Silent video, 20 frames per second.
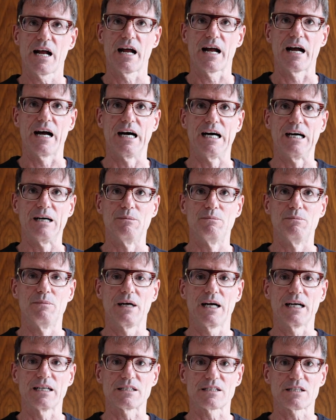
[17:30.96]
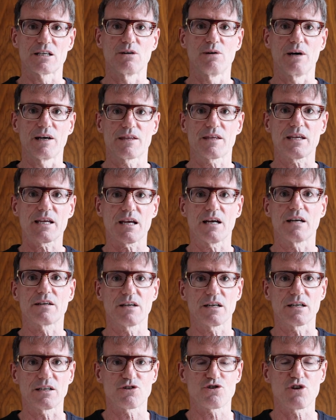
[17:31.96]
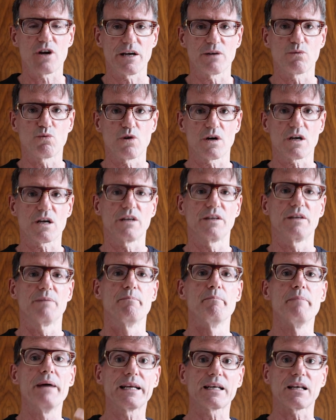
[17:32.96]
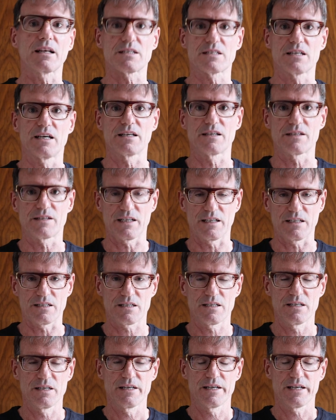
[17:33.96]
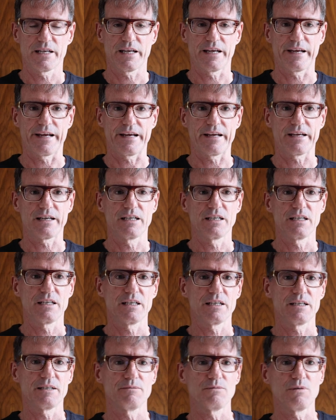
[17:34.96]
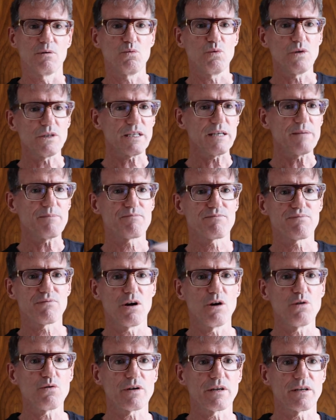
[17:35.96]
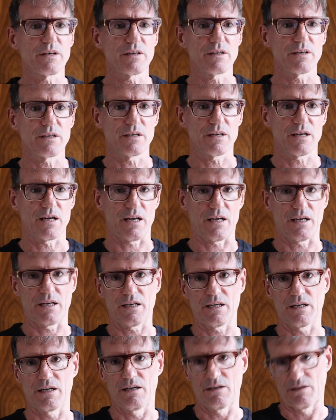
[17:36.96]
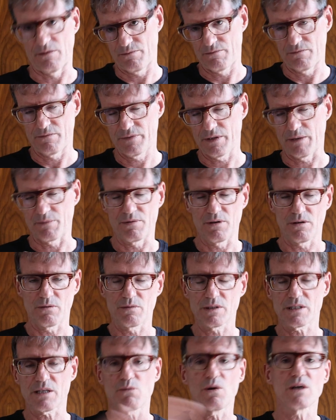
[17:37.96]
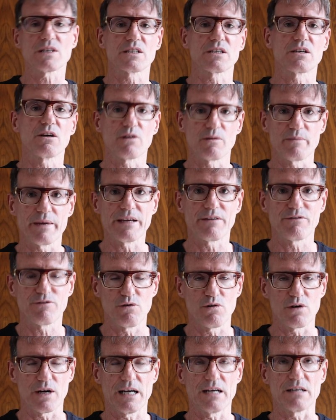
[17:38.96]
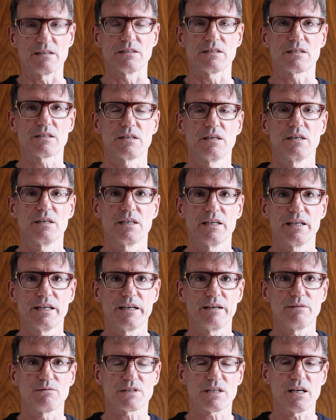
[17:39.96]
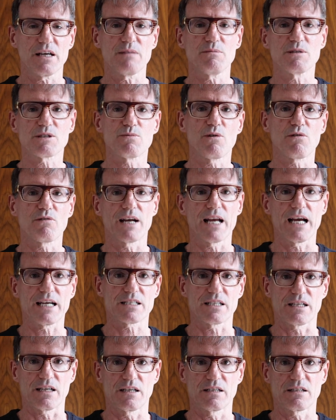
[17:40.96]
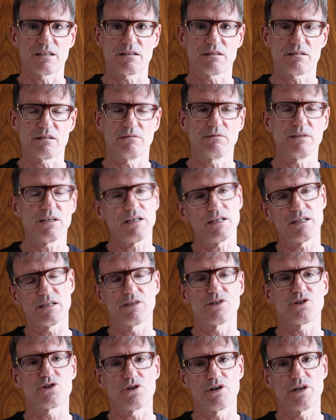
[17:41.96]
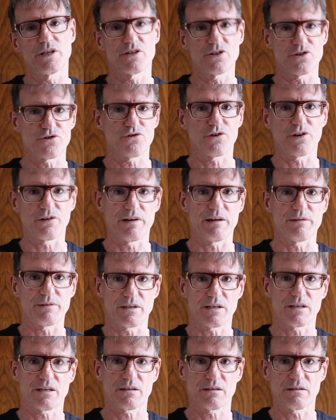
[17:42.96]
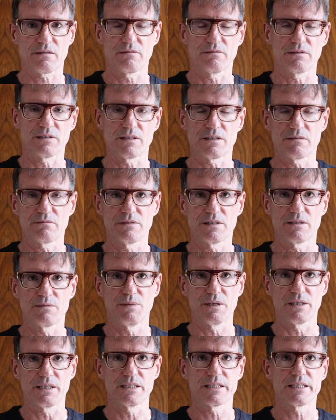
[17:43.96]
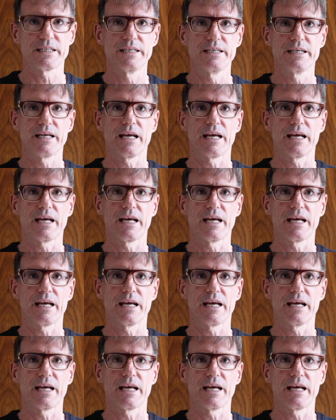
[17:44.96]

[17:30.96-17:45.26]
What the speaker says: And so I think I got to try and work on the mental side of things. But once I'd broken, once I wasn't going to make 4 hours, it was kind of much more relaxing. I thought, well, I can enjoy just running around with the buddies.